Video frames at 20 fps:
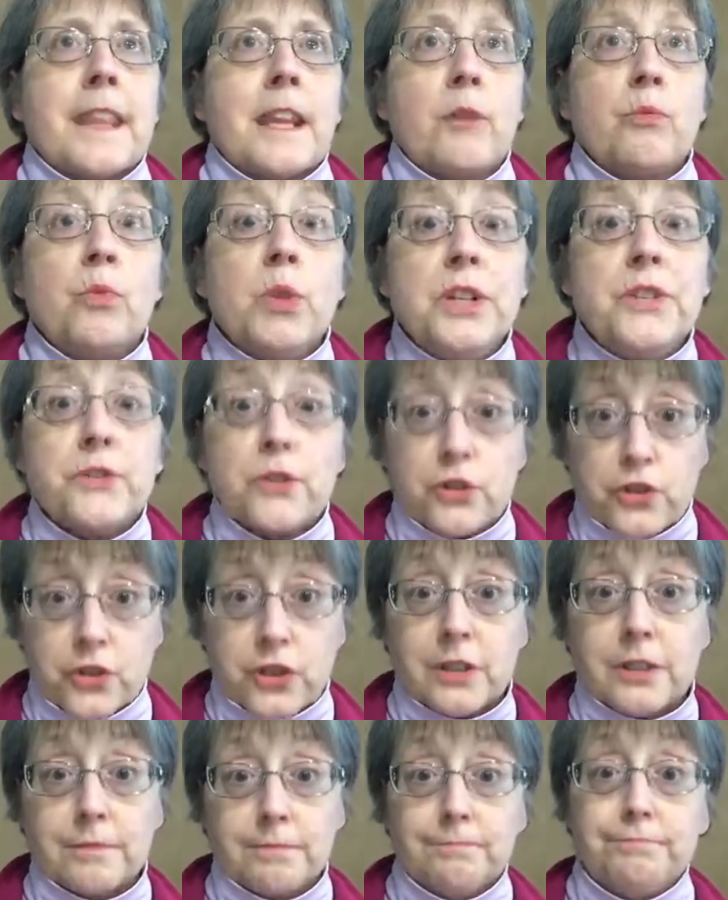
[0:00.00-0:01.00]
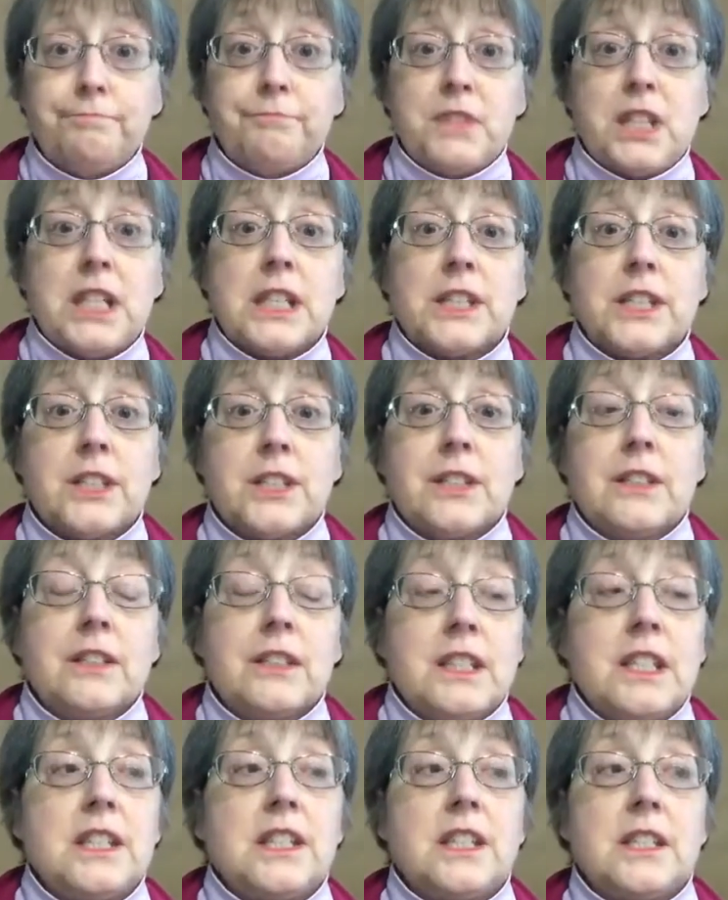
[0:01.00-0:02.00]
researching this
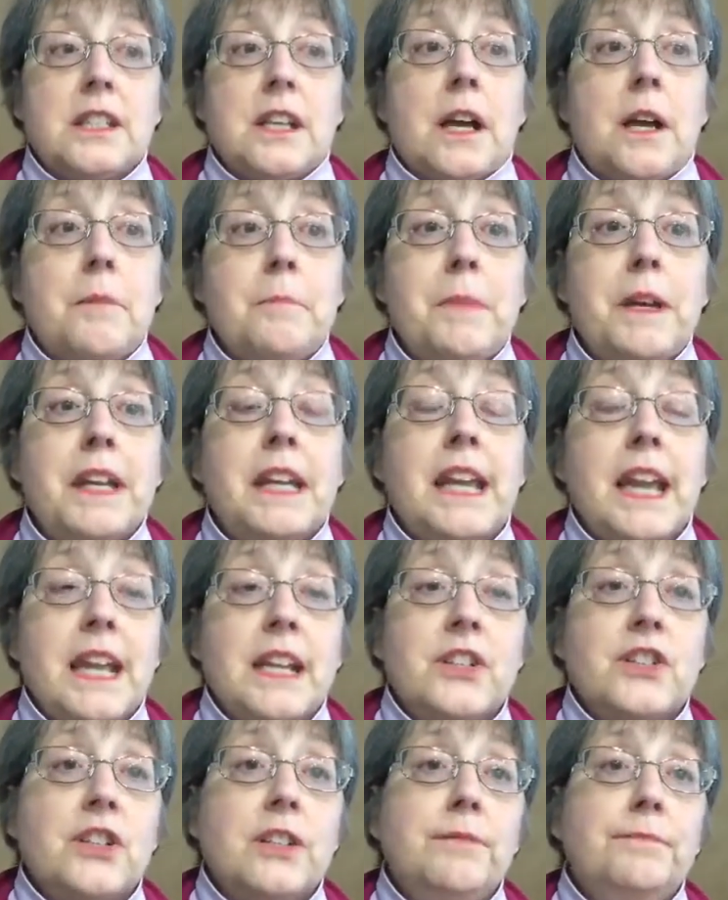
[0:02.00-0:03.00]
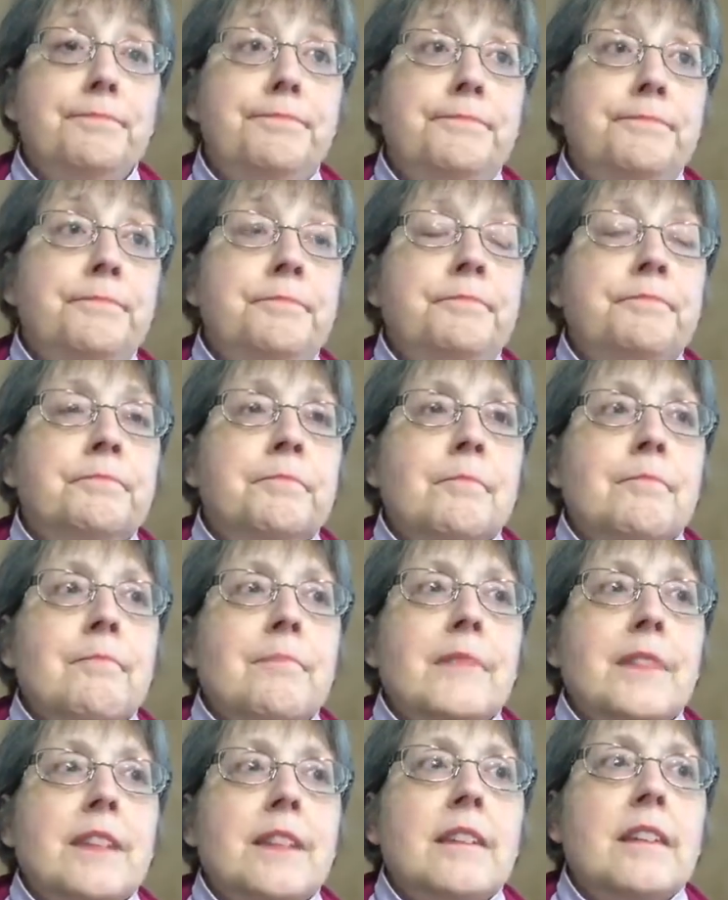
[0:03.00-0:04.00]
medication,
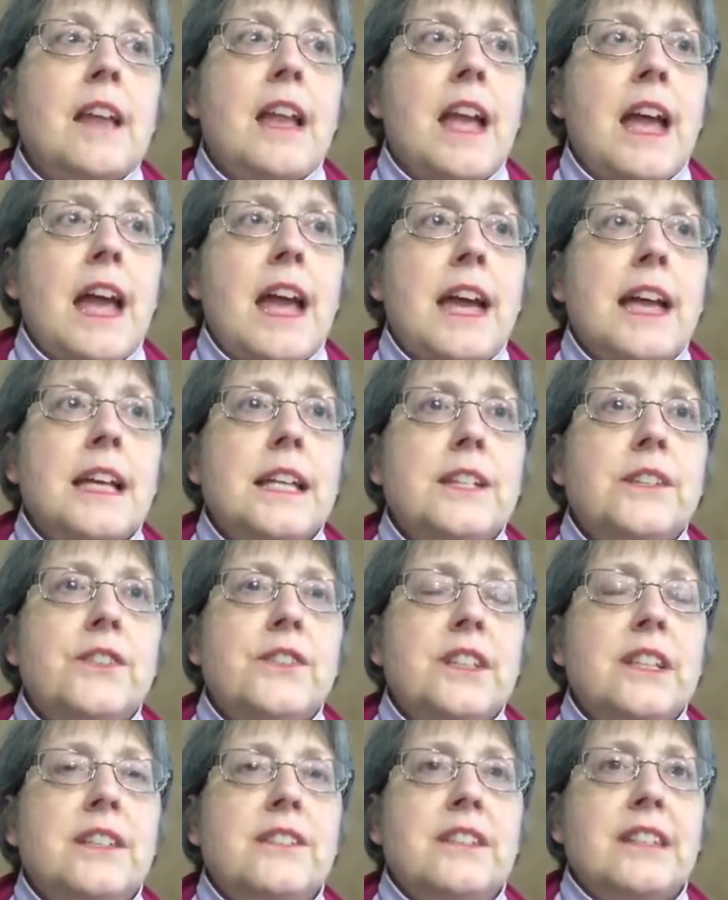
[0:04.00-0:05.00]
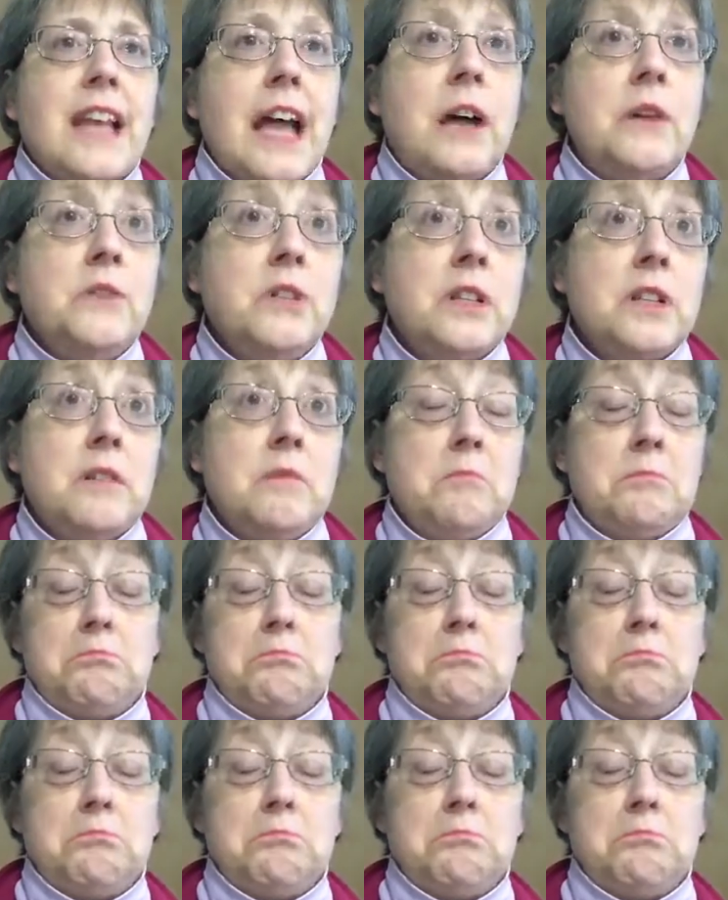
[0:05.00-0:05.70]
and it sounded